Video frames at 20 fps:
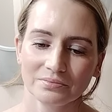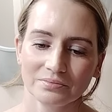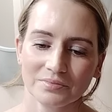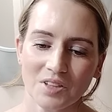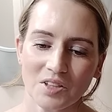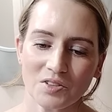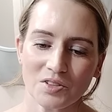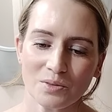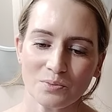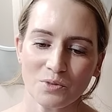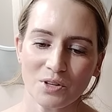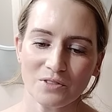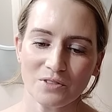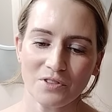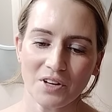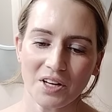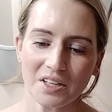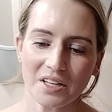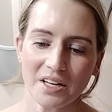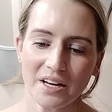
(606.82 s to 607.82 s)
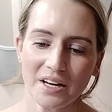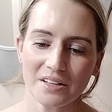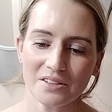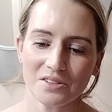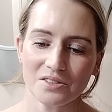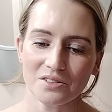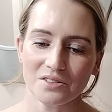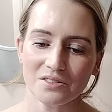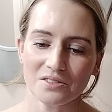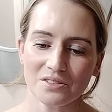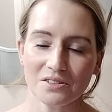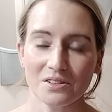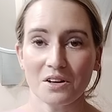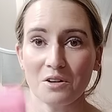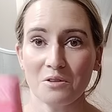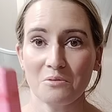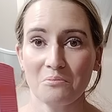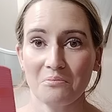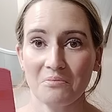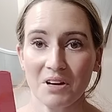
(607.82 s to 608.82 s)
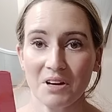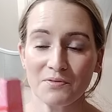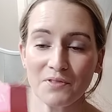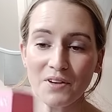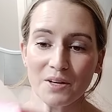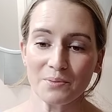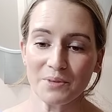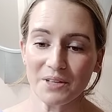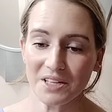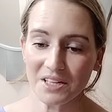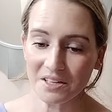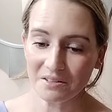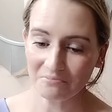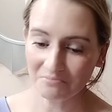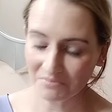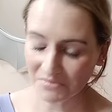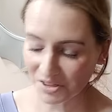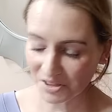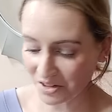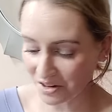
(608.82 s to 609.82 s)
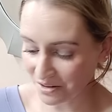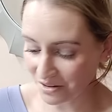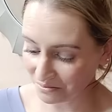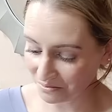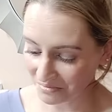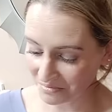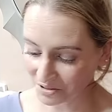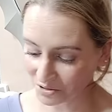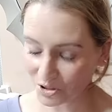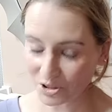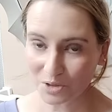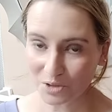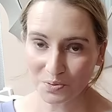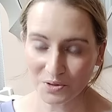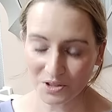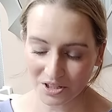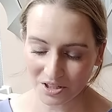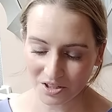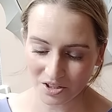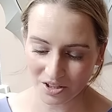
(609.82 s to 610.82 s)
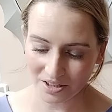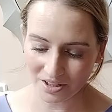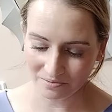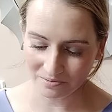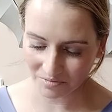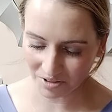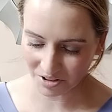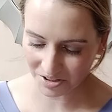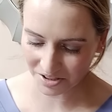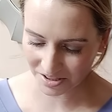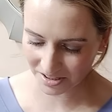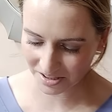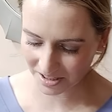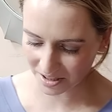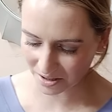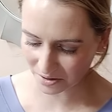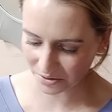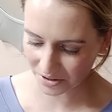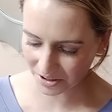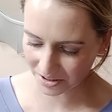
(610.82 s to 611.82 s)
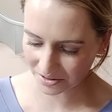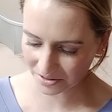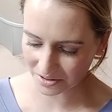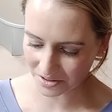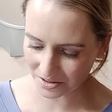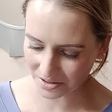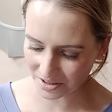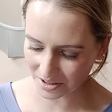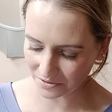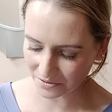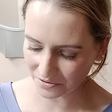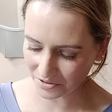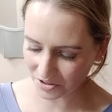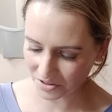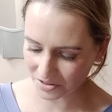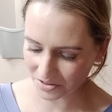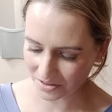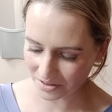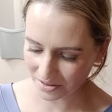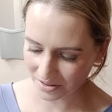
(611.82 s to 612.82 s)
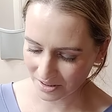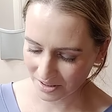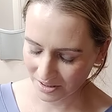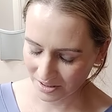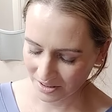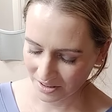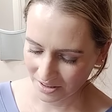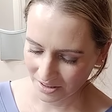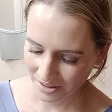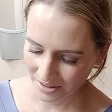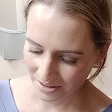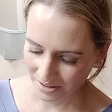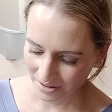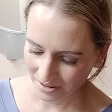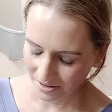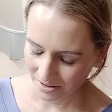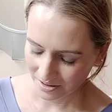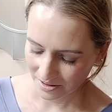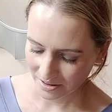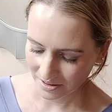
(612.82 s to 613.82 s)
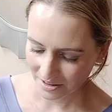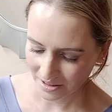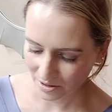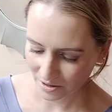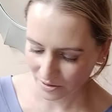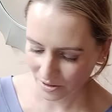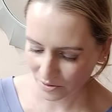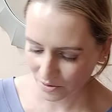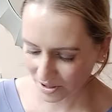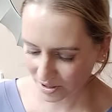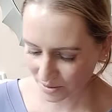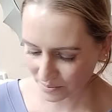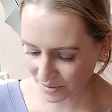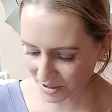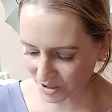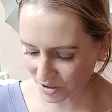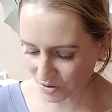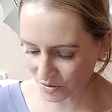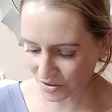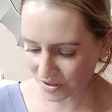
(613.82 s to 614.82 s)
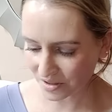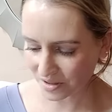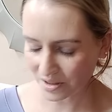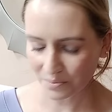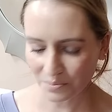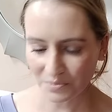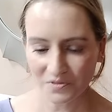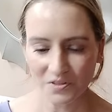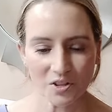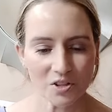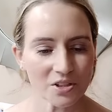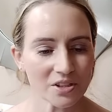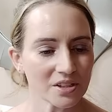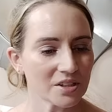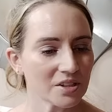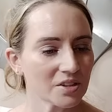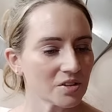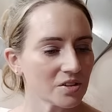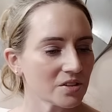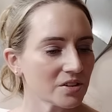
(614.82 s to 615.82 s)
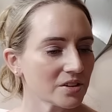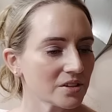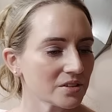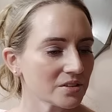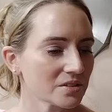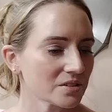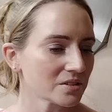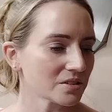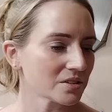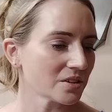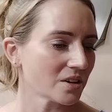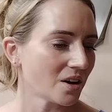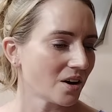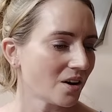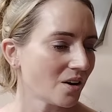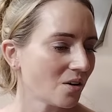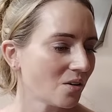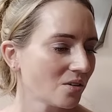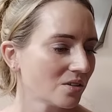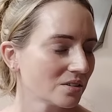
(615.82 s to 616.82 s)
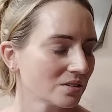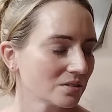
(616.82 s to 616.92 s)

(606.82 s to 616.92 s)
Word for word: and some more fatty acids, so, and vitamin E. So, looks pretty good. Let's see how thick this stuff is and how they recommend using it. I'm very curious. So,